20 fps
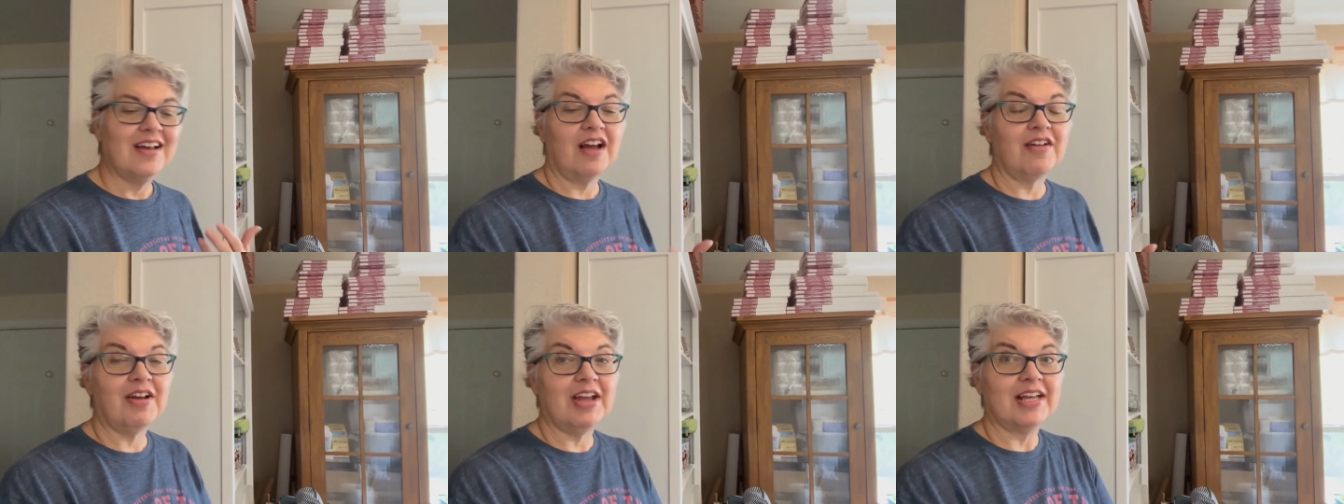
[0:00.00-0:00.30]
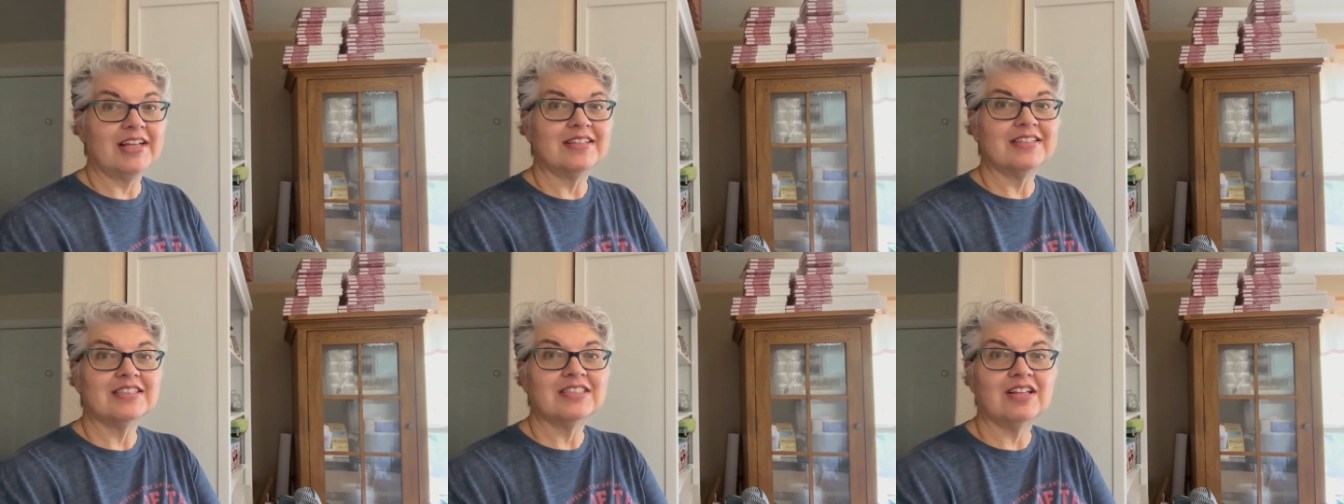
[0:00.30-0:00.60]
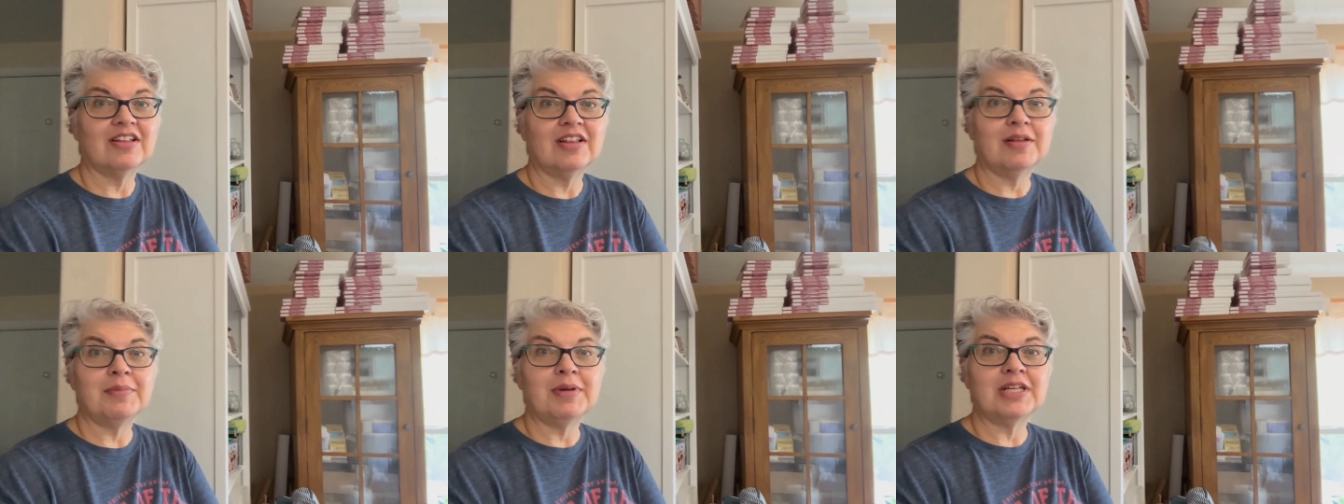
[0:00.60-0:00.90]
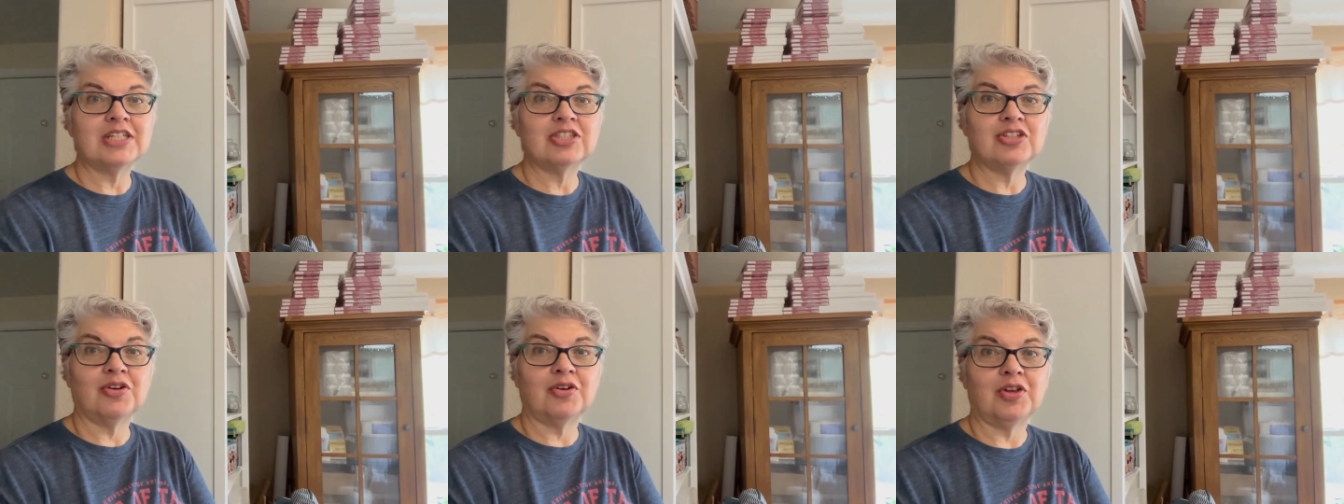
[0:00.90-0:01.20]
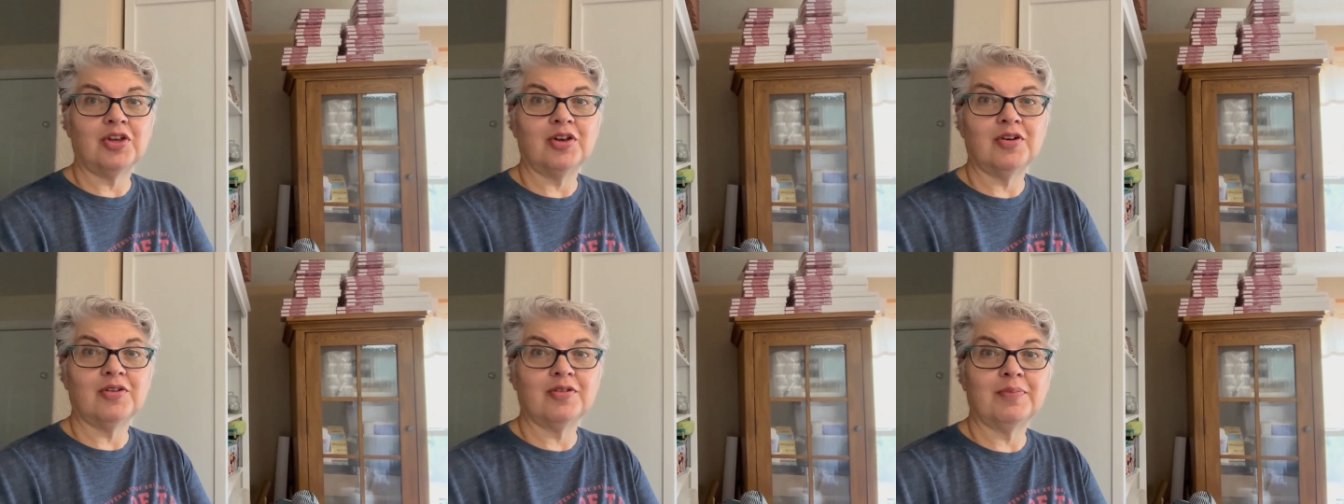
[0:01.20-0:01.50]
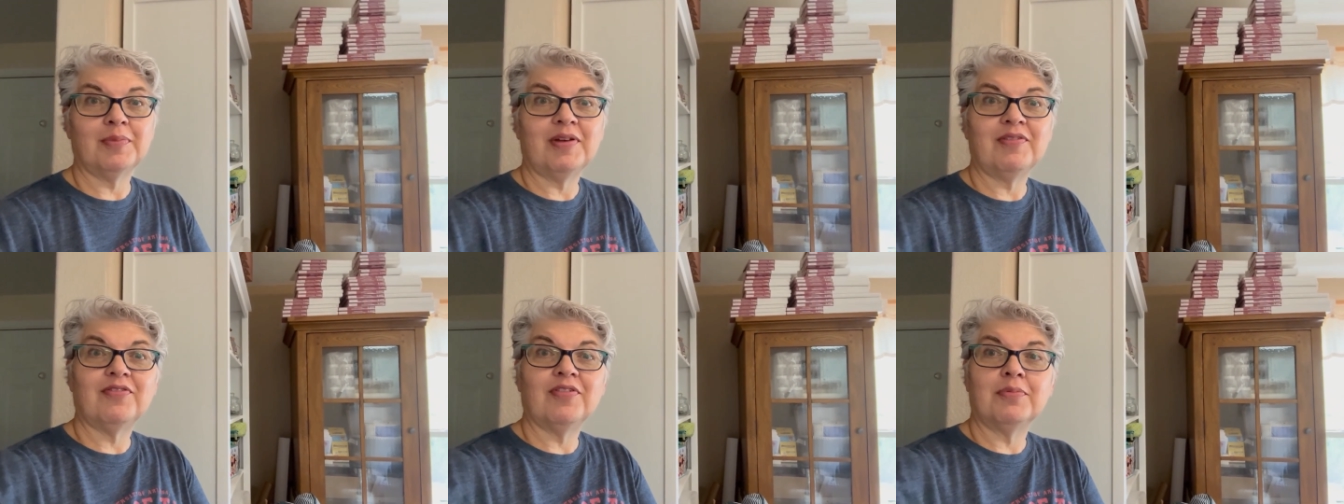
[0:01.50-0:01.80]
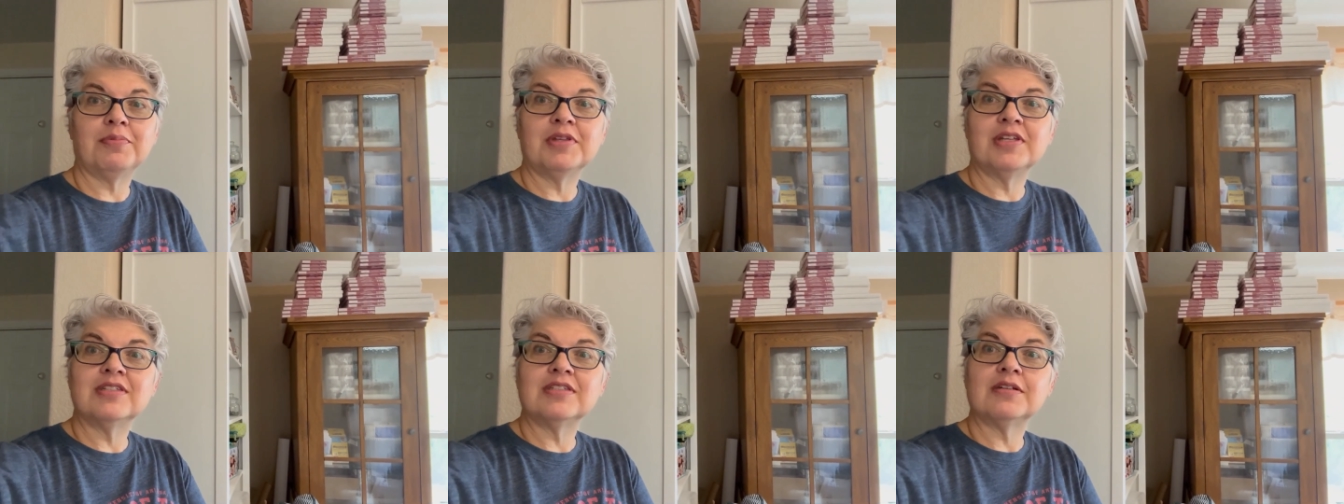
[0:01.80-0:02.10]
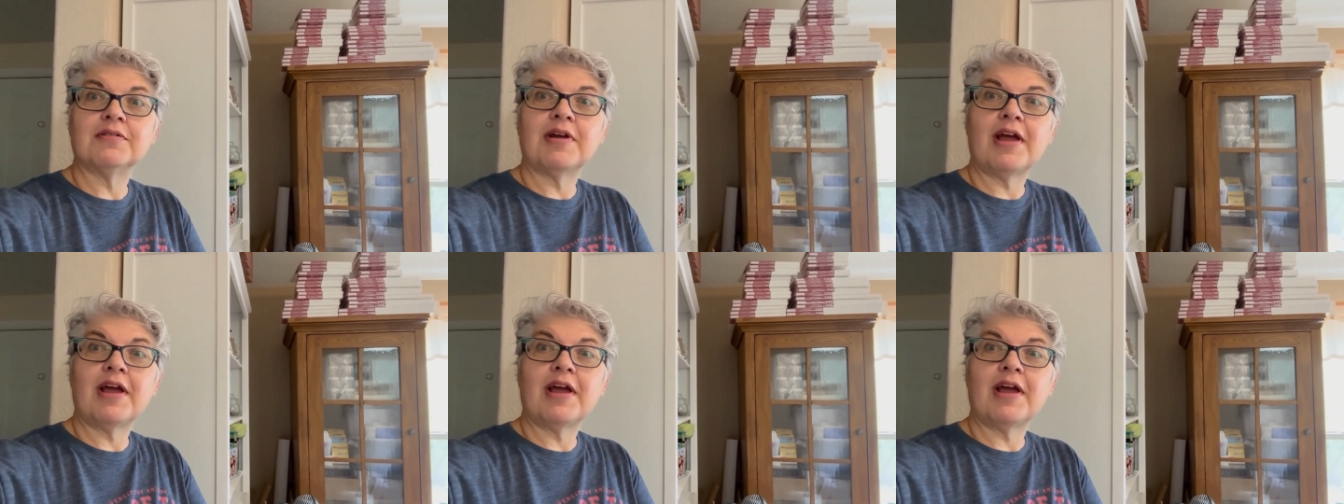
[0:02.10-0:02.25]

All right, so let me show you. Let me flip this